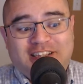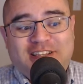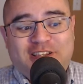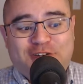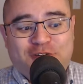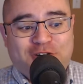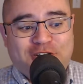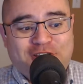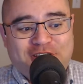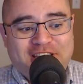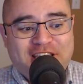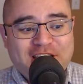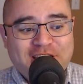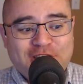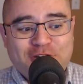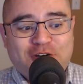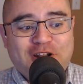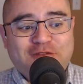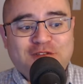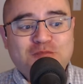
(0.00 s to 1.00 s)
you don't
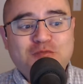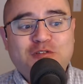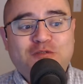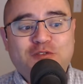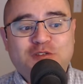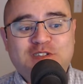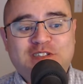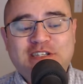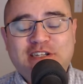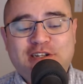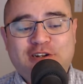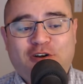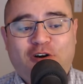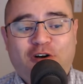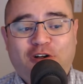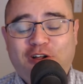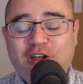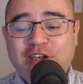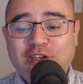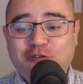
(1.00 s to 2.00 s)
you don't have to move your seat at
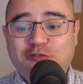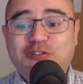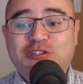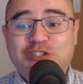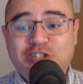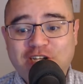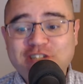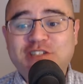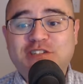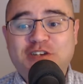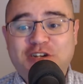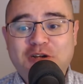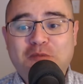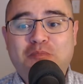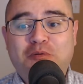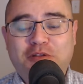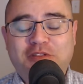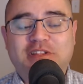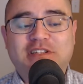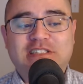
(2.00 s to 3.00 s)
all. You're just going
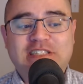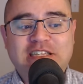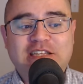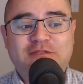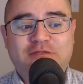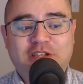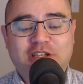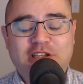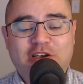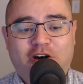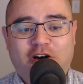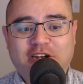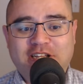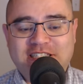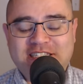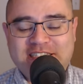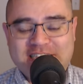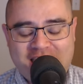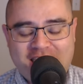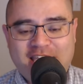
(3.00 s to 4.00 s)
to put the TV
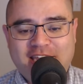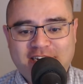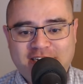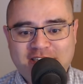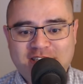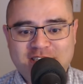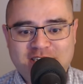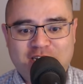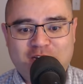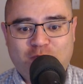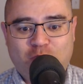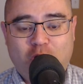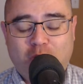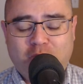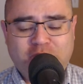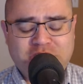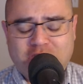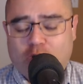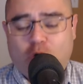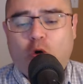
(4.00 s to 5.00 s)
on a stand instead of
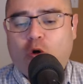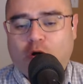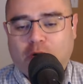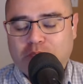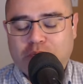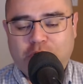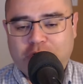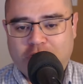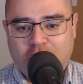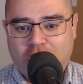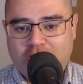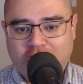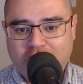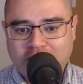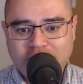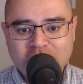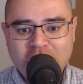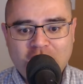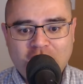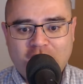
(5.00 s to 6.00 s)
wall mounting it, or put it on
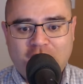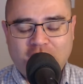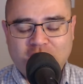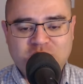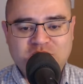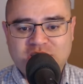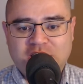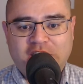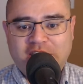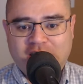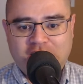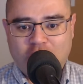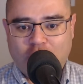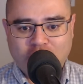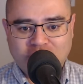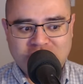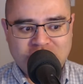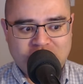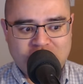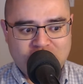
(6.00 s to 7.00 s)
a uh,
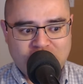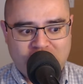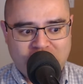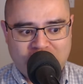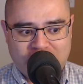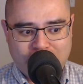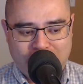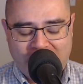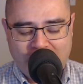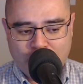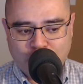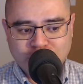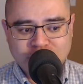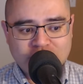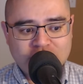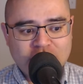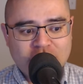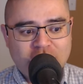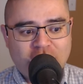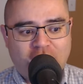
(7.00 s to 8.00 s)
slightly articulating
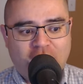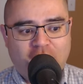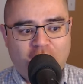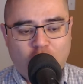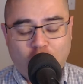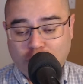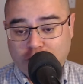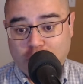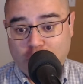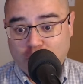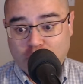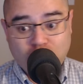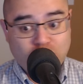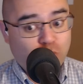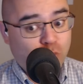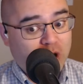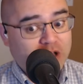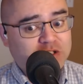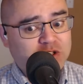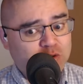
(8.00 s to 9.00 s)
mount. Uh, yeah. Although
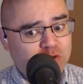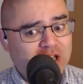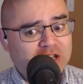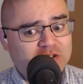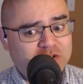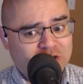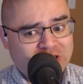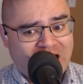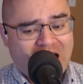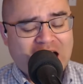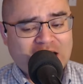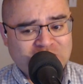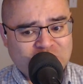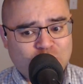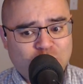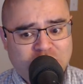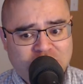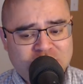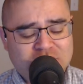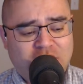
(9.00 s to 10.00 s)
once you get to
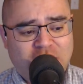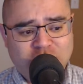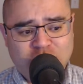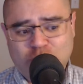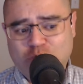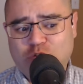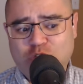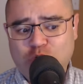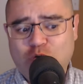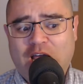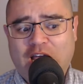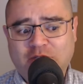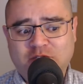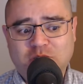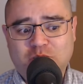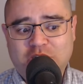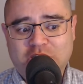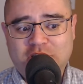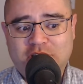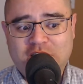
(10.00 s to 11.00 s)
that screen size, you do
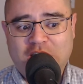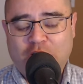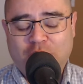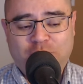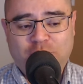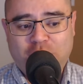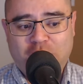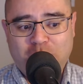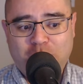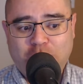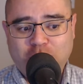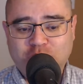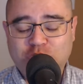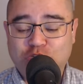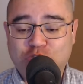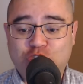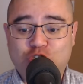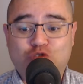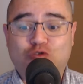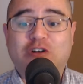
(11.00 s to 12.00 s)
have to be careful
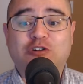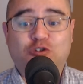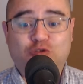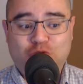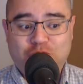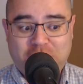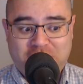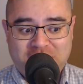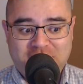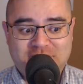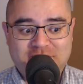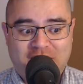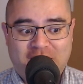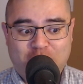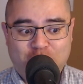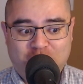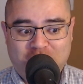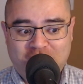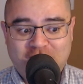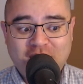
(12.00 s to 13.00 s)
about just structural
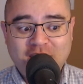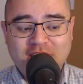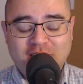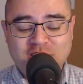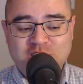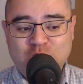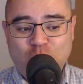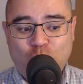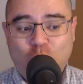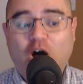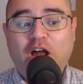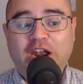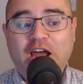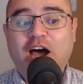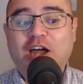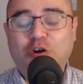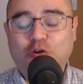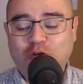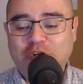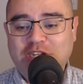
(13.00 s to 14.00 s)
integrity because the
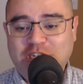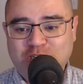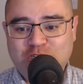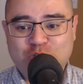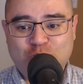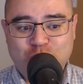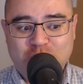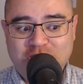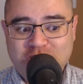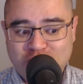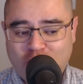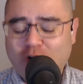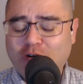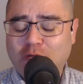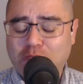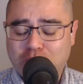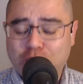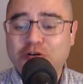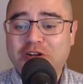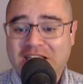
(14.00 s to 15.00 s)
100 inch screens
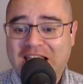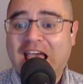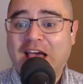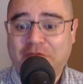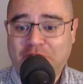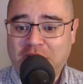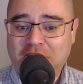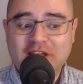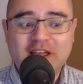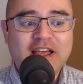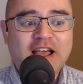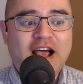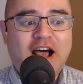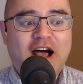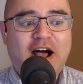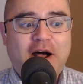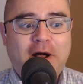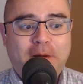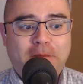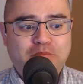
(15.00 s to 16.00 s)
are pretty heavy.
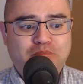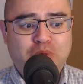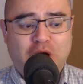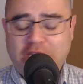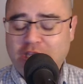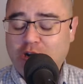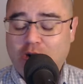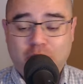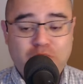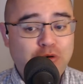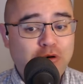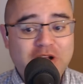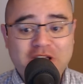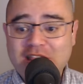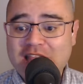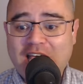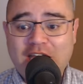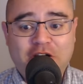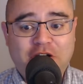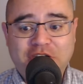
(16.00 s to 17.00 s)
Um, but you know,
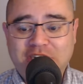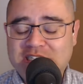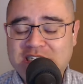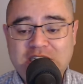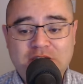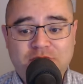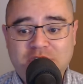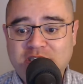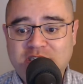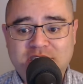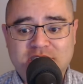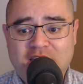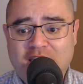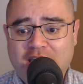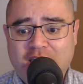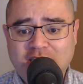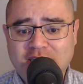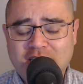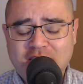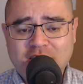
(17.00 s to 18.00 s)
putting that on a TV
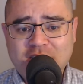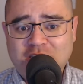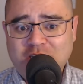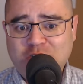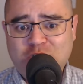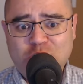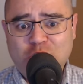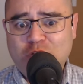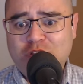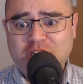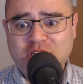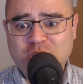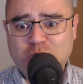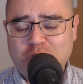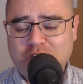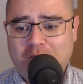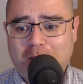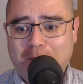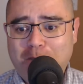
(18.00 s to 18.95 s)
stand can do this with a